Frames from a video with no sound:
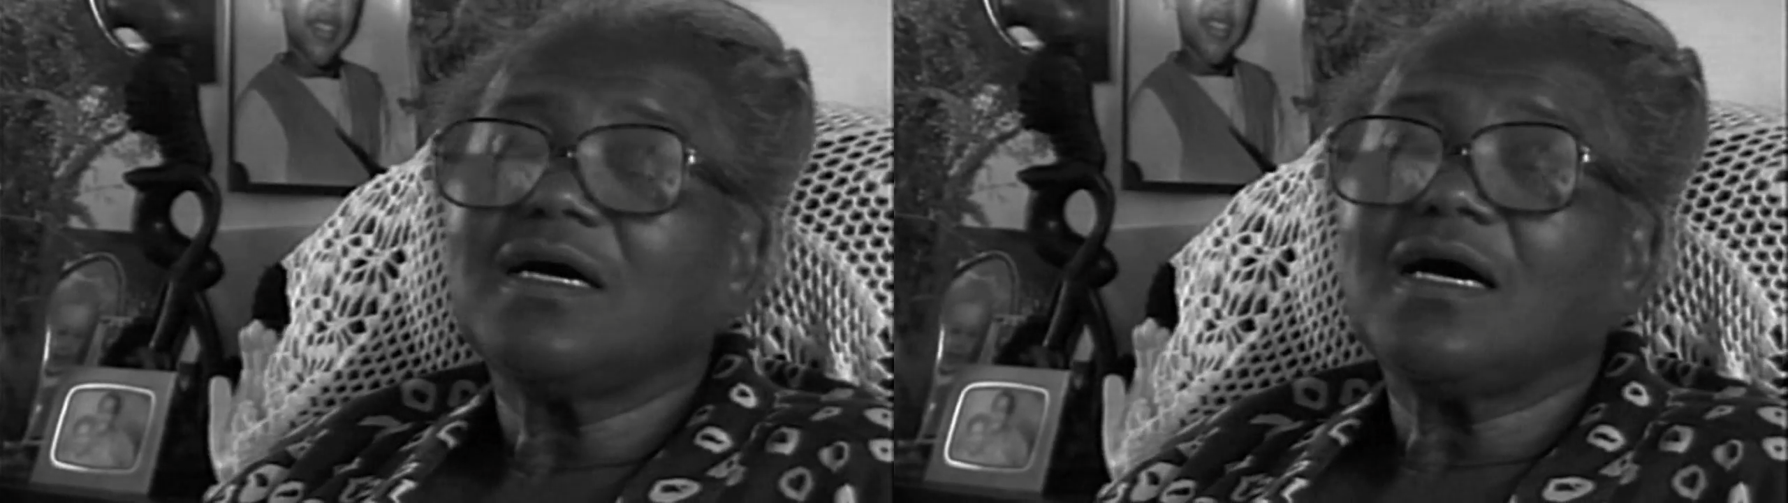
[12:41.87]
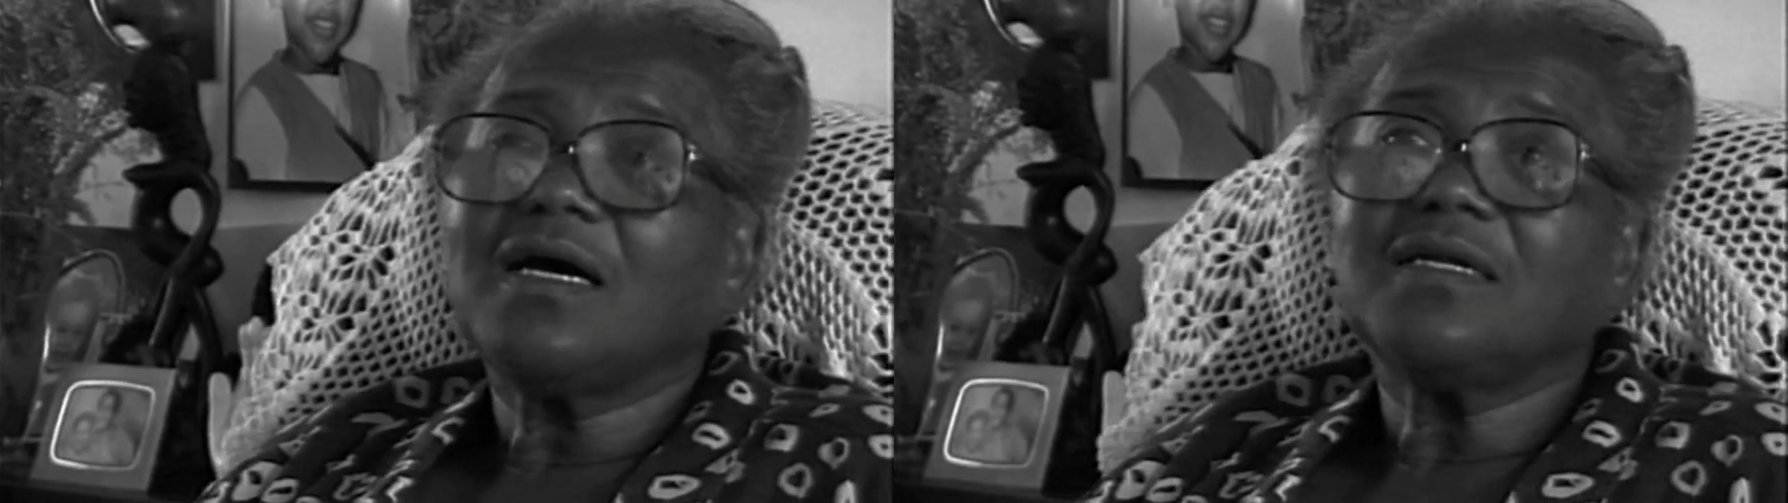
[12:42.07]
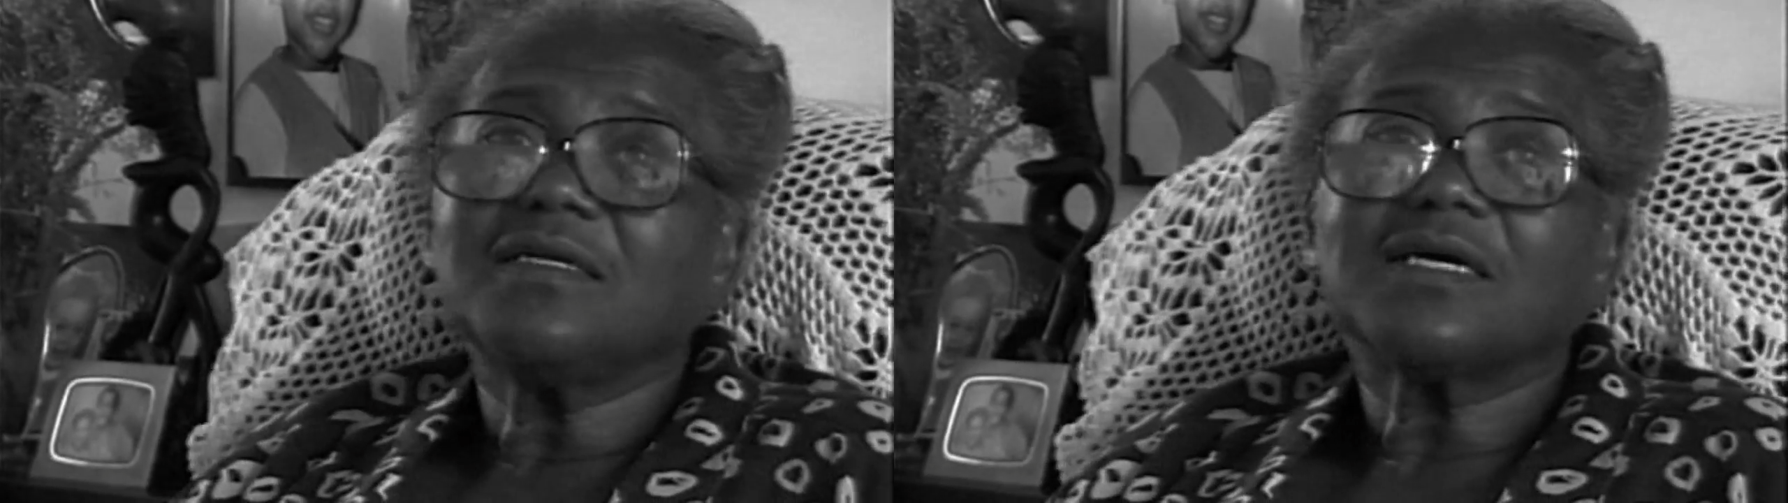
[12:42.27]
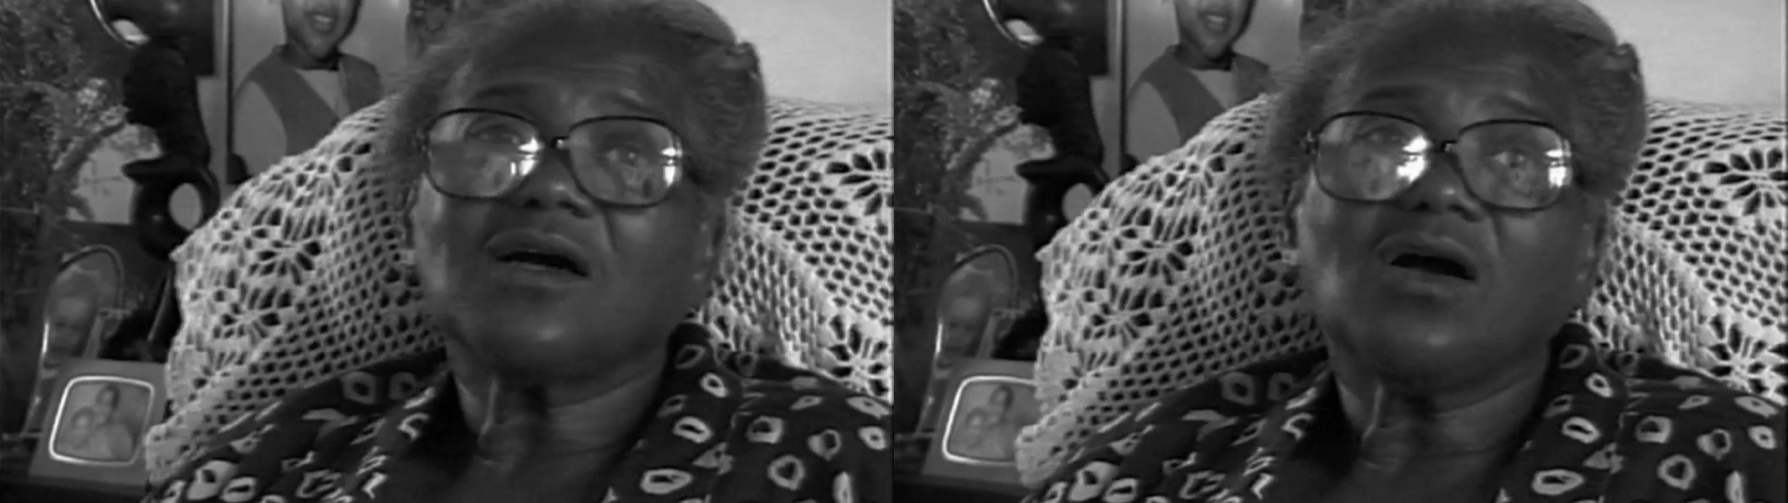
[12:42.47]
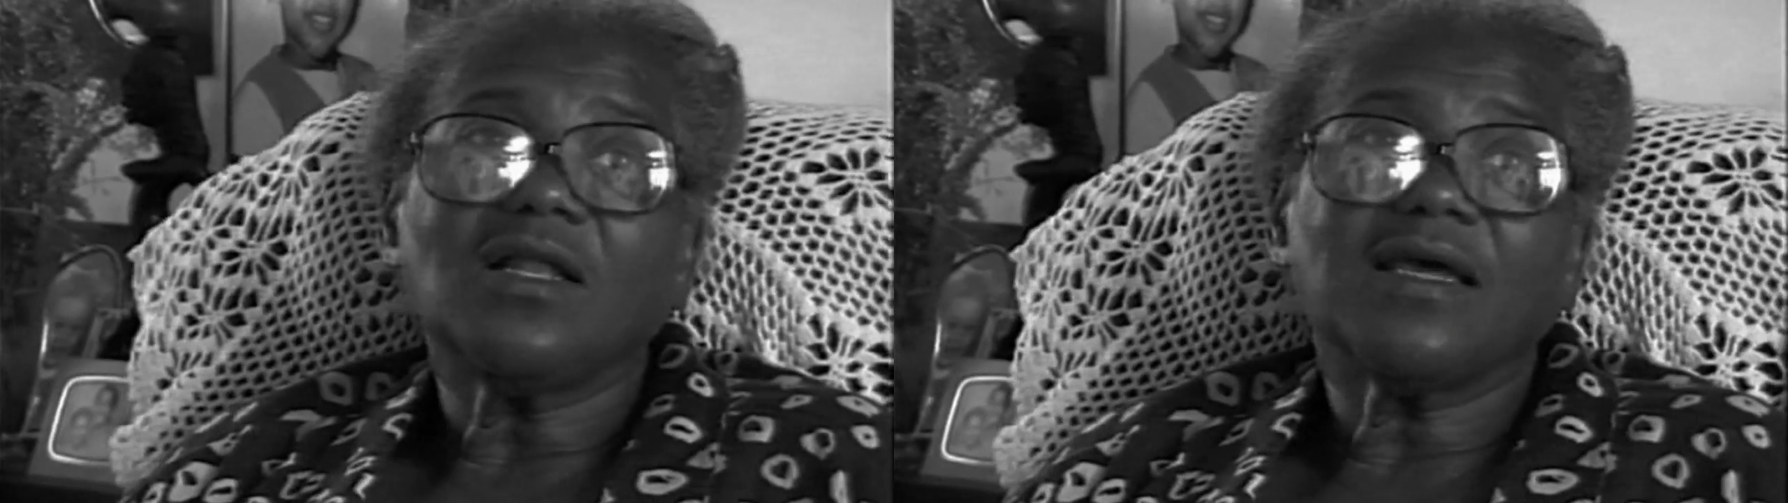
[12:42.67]
and
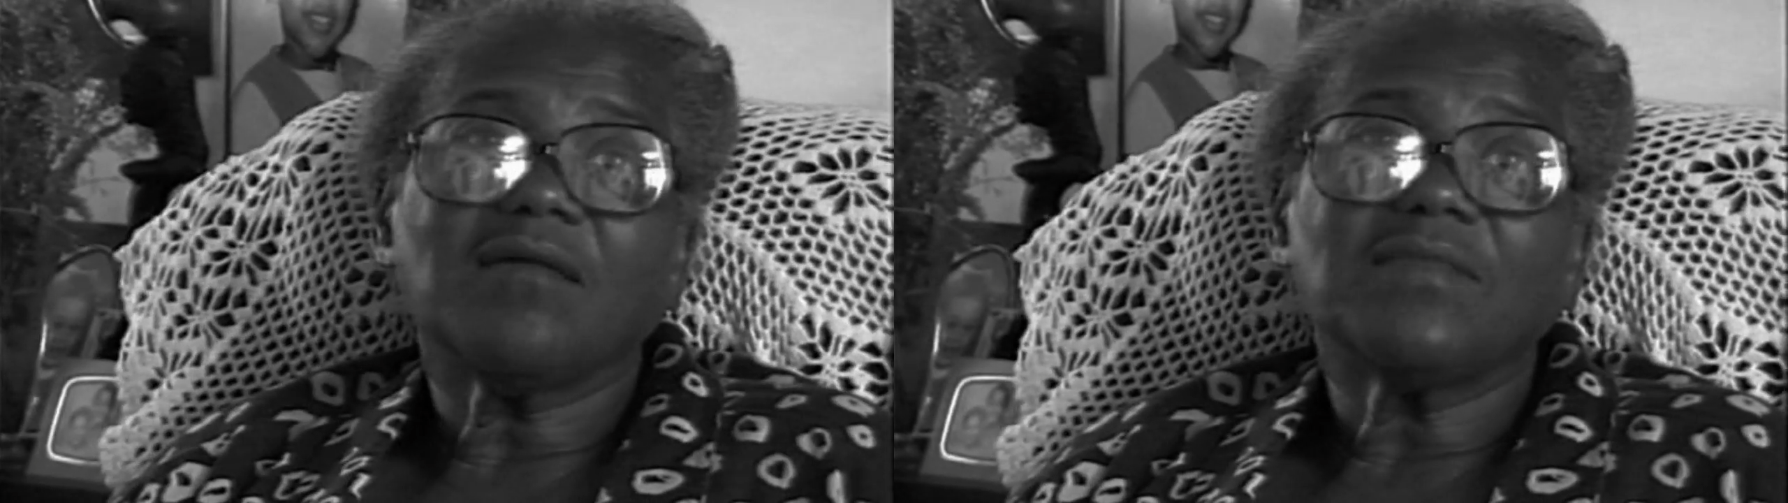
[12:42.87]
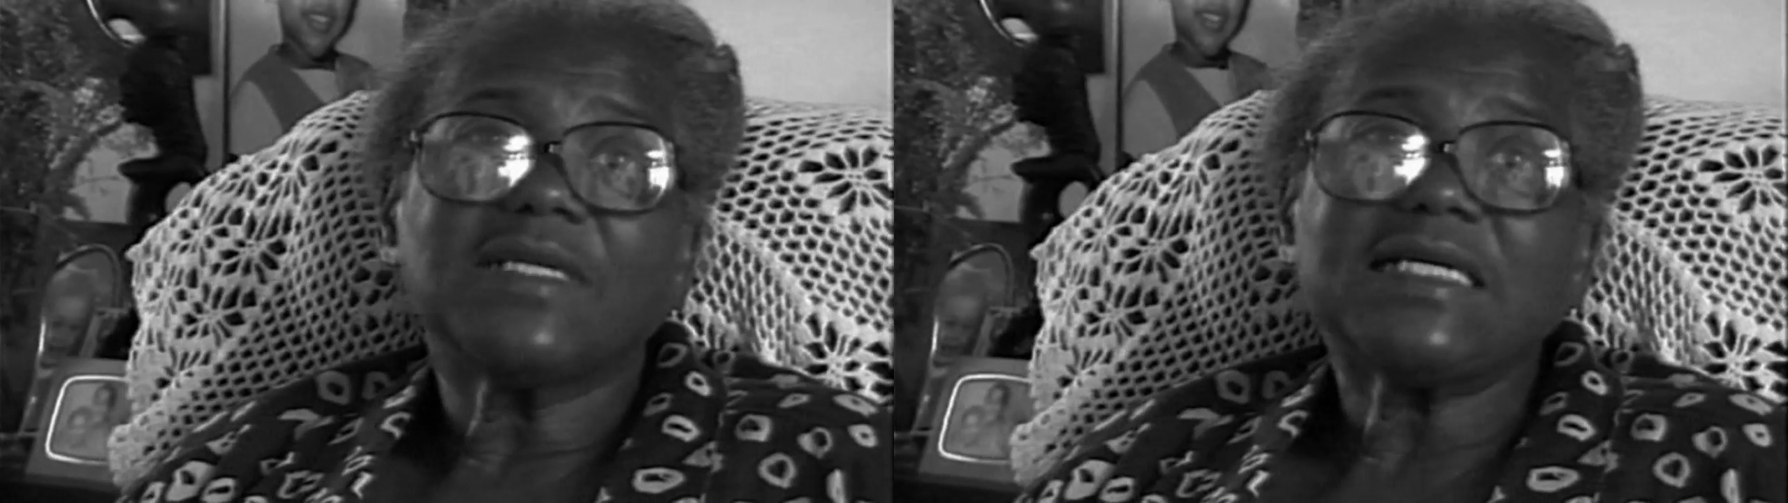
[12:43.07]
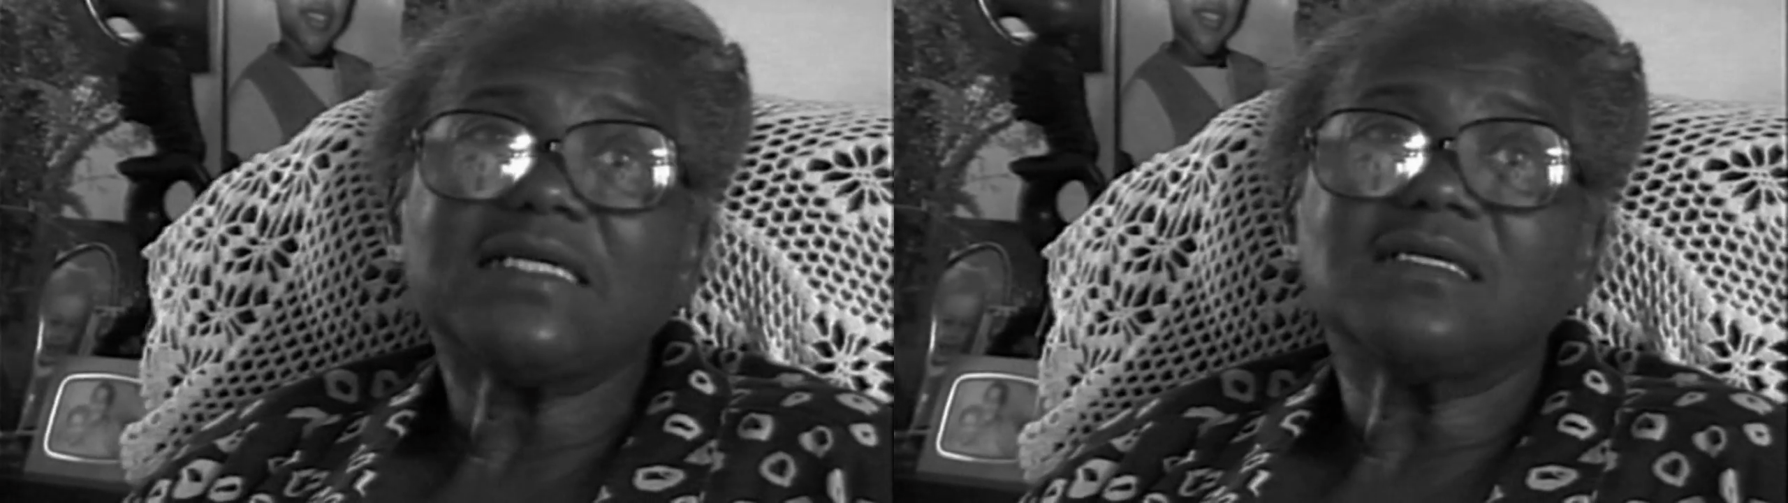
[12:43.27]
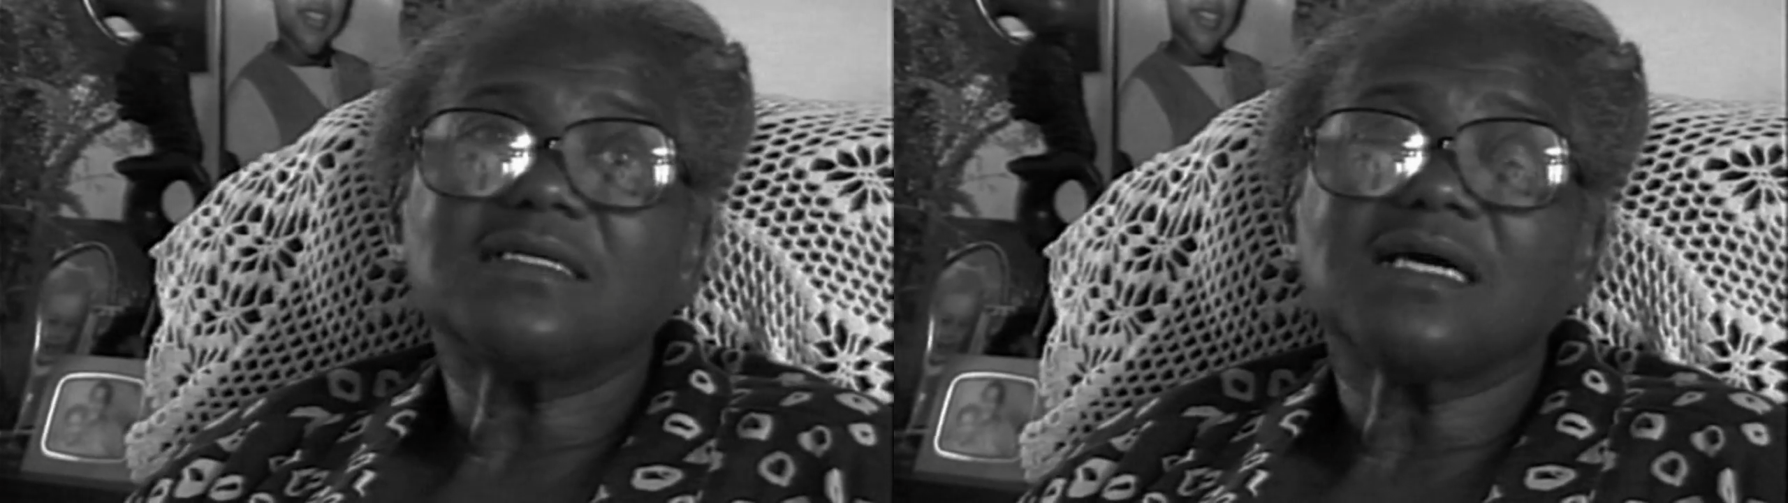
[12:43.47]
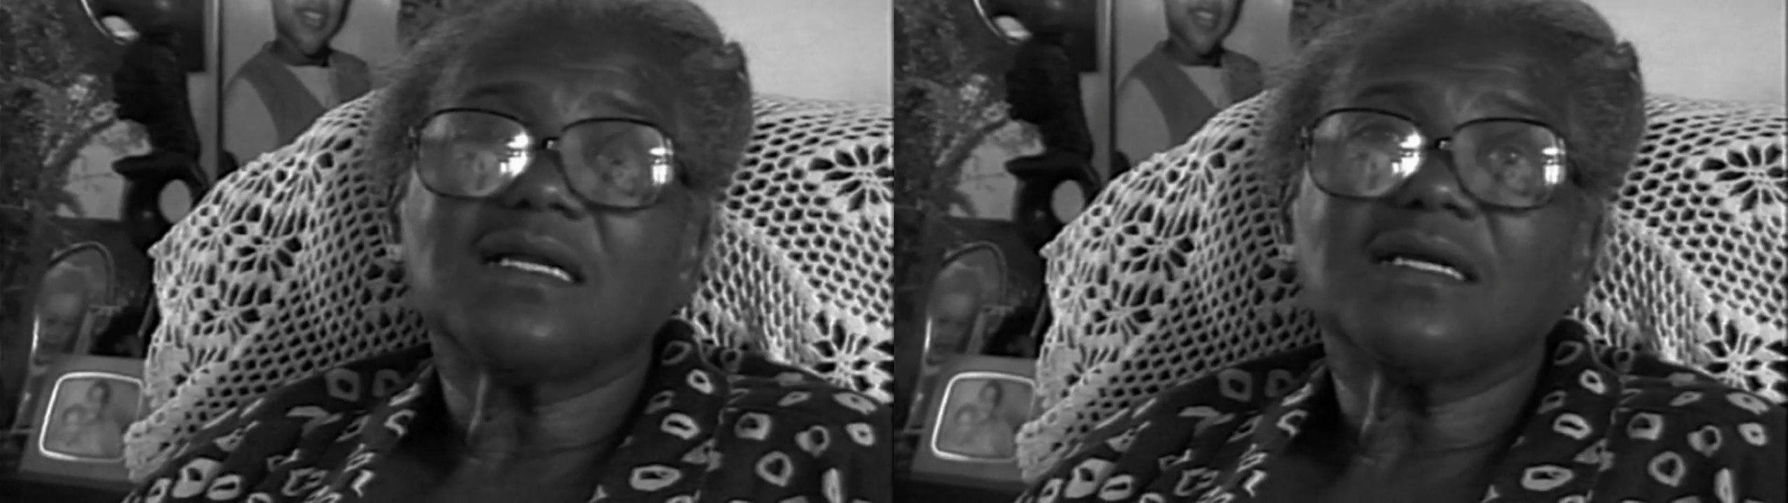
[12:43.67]
call the
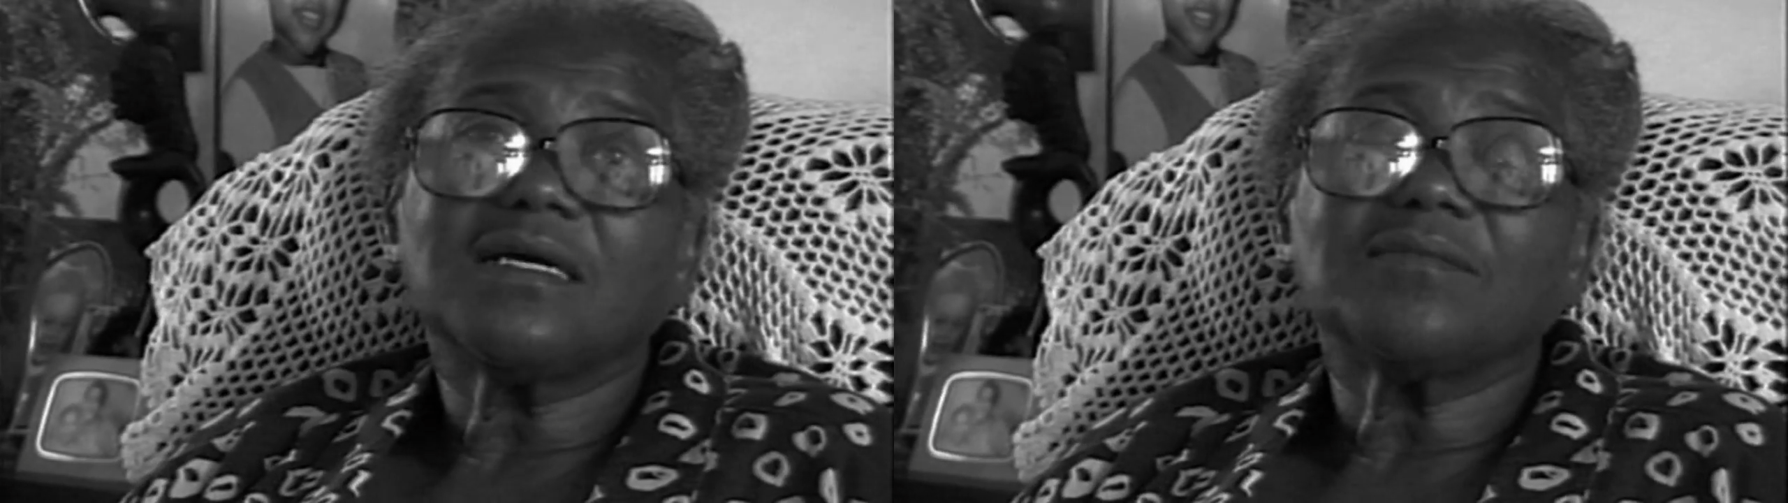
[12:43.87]
ambulance, and